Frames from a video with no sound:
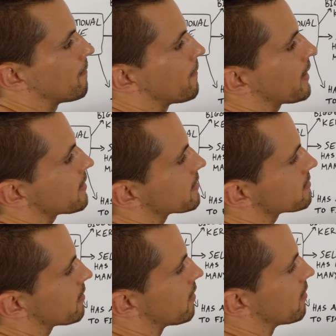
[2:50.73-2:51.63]
make
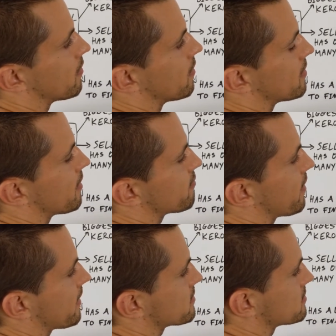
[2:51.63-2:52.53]
it an
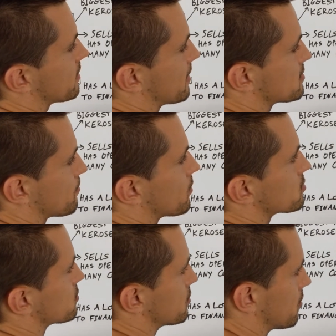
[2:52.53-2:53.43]
FX
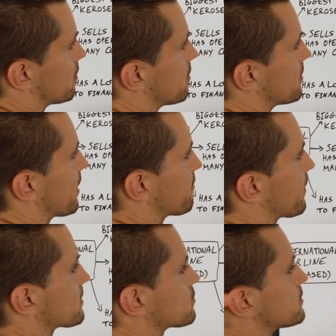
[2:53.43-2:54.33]
exposure or an
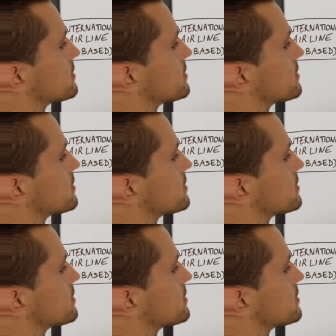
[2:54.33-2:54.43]
FX